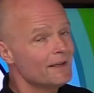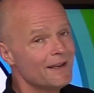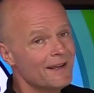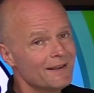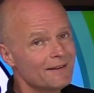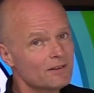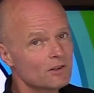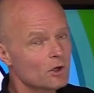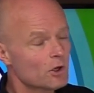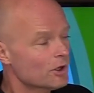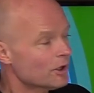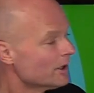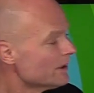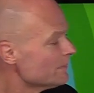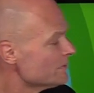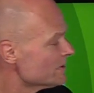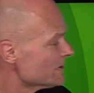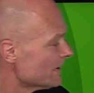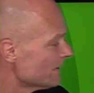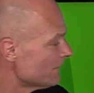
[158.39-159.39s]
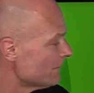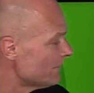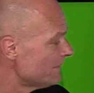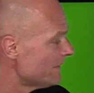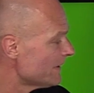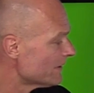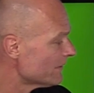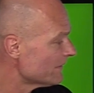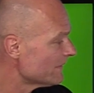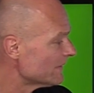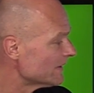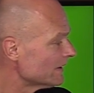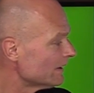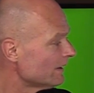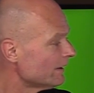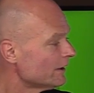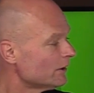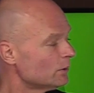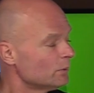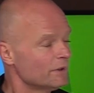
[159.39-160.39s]
net carbs and very, very
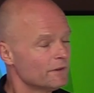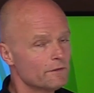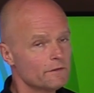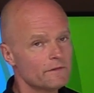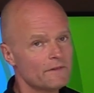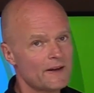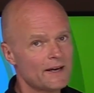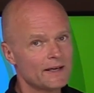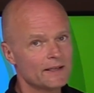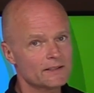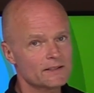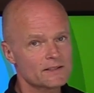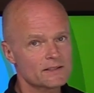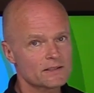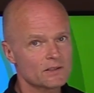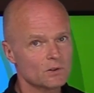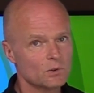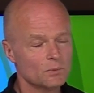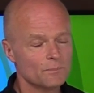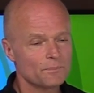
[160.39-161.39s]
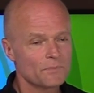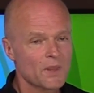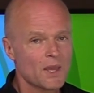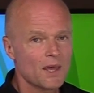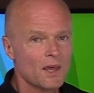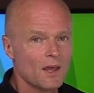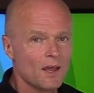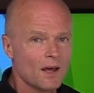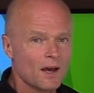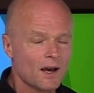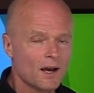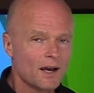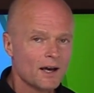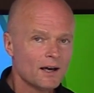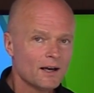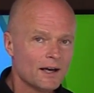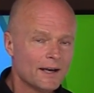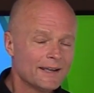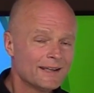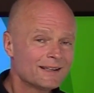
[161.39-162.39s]
low in fat. So
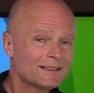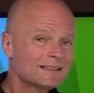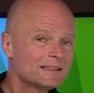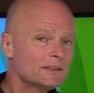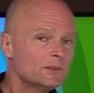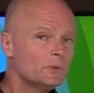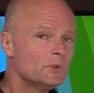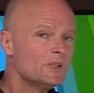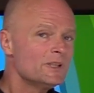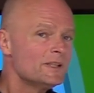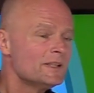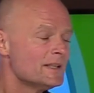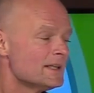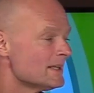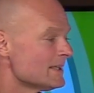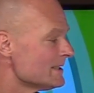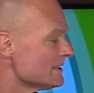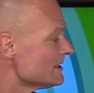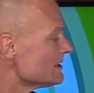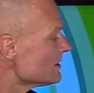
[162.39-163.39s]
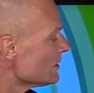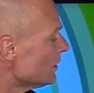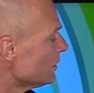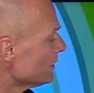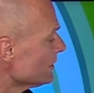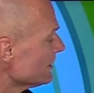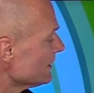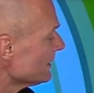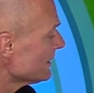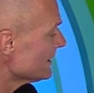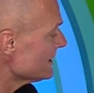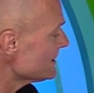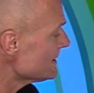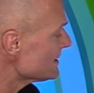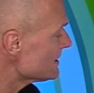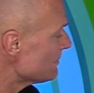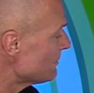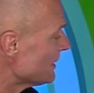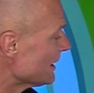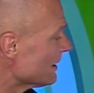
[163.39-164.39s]
uh, I included these on the
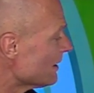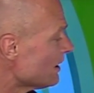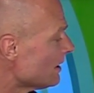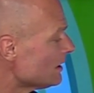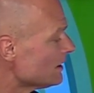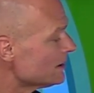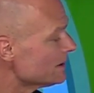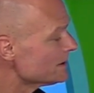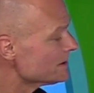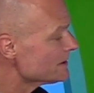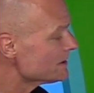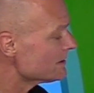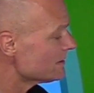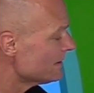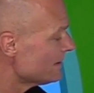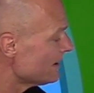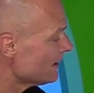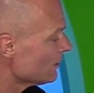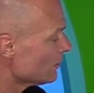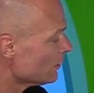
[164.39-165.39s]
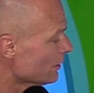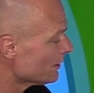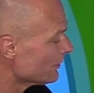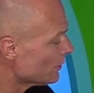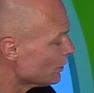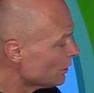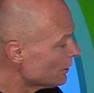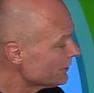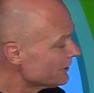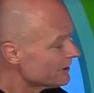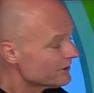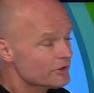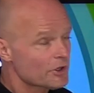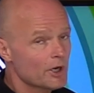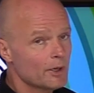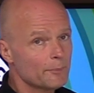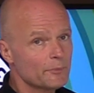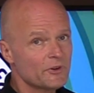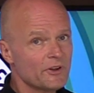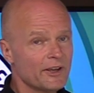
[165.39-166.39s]
list because they are on the
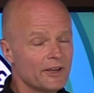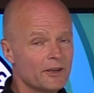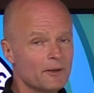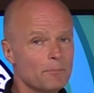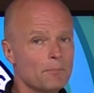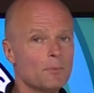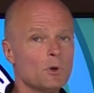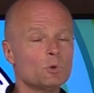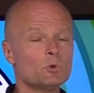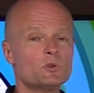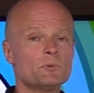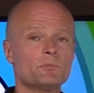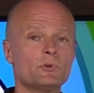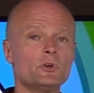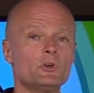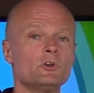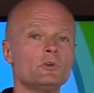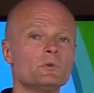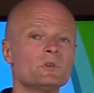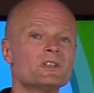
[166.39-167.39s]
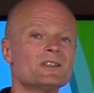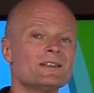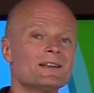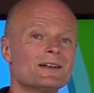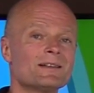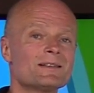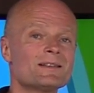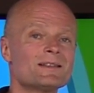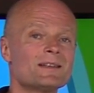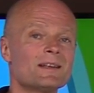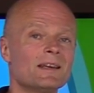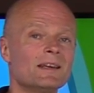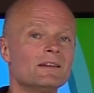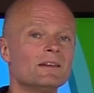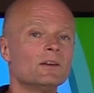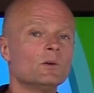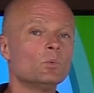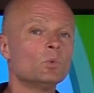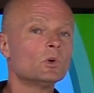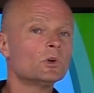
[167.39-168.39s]
top 10 most produced nuts
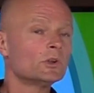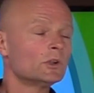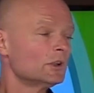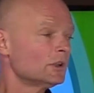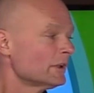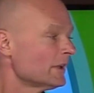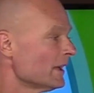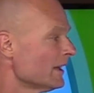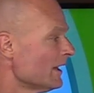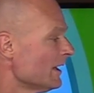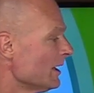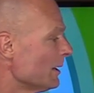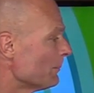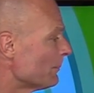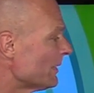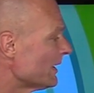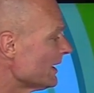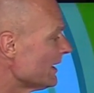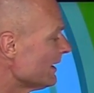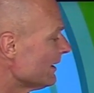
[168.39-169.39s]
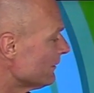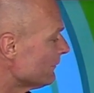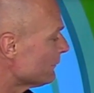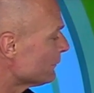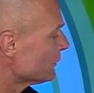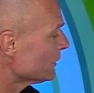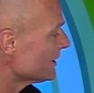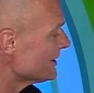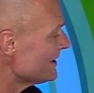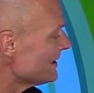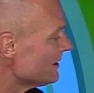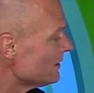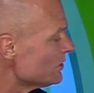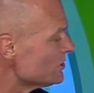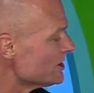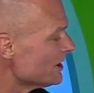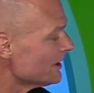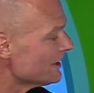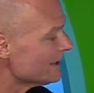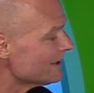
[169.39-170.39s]
in the world. But again, for a
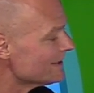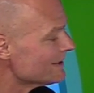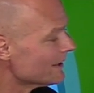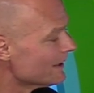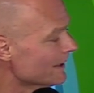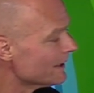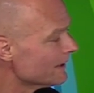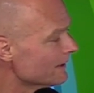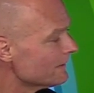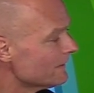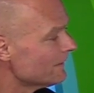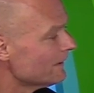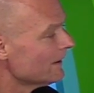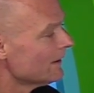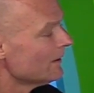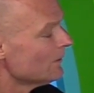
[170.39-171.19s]
ketogenic diet,